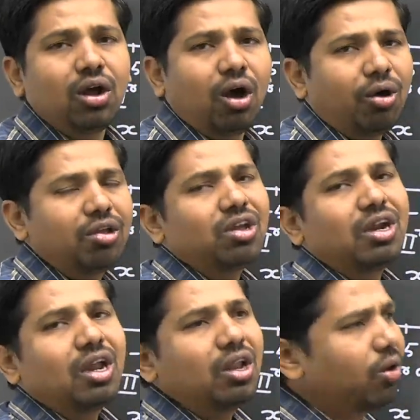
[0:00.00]

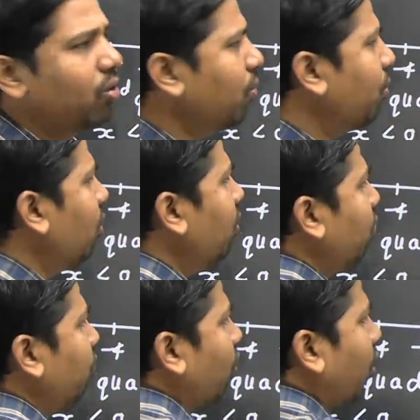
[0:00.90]
horizontally you have to move
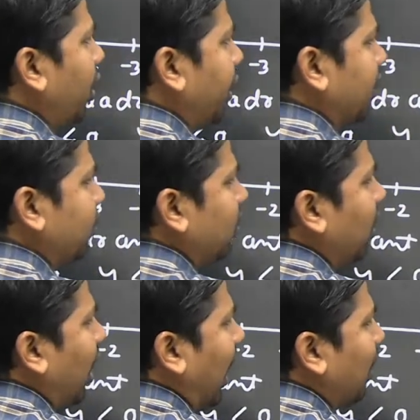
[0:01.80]
4 units,
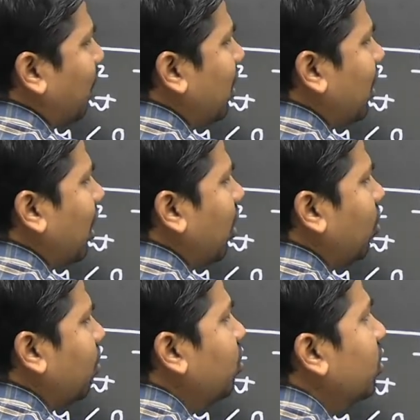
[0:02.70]
and vertically you have
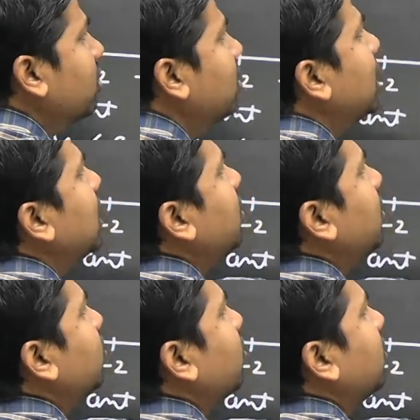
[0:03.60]
to move 3
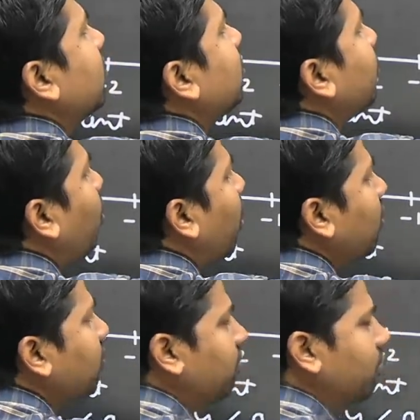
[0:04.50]
units. So this is the
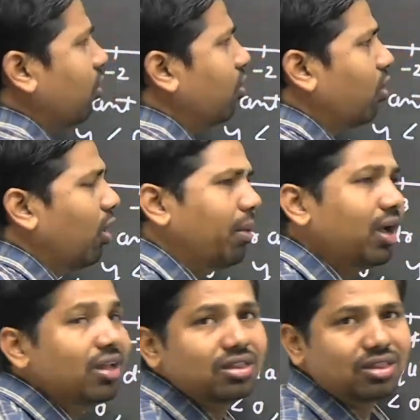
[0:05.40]
point 4
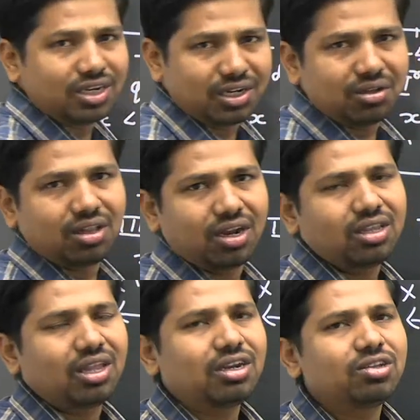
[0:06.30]
comma 3,
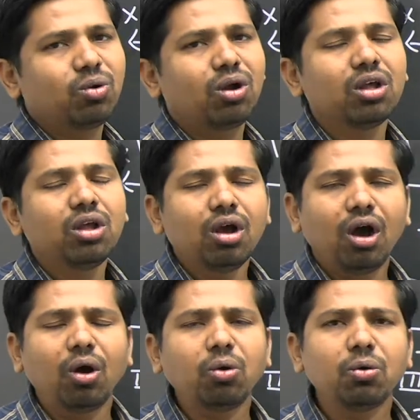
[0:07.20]
right? That is what,
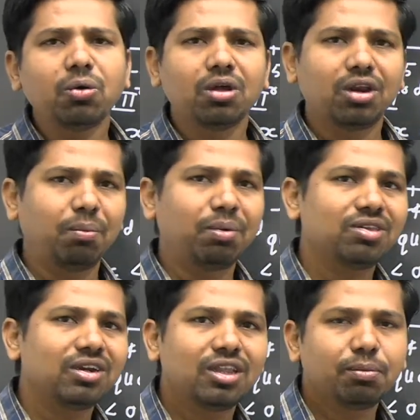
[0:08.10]
how to
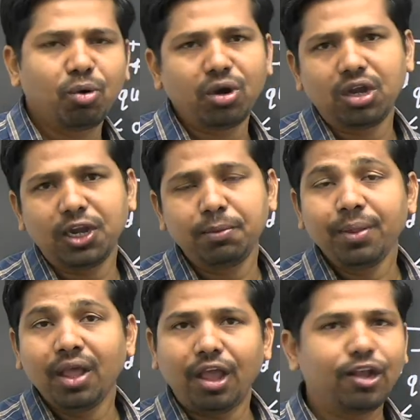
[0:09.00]
represent the point in
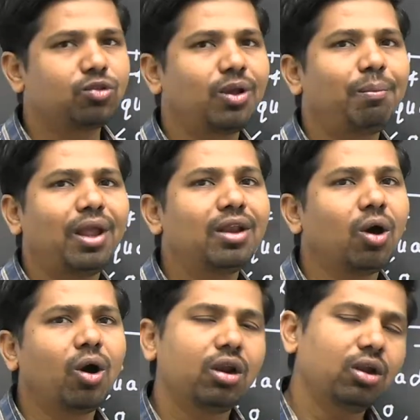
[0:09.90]
xy plane
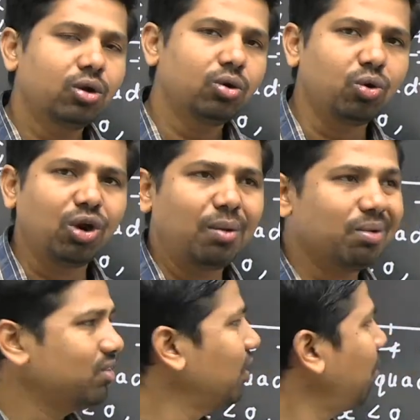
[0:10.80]
or
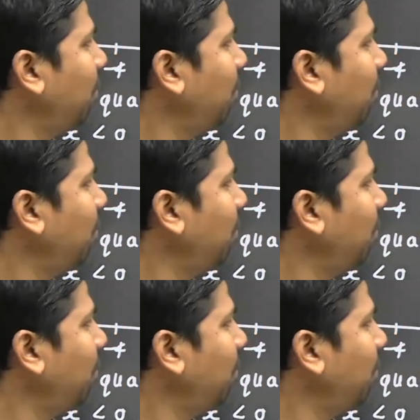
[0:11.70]
two-dimensional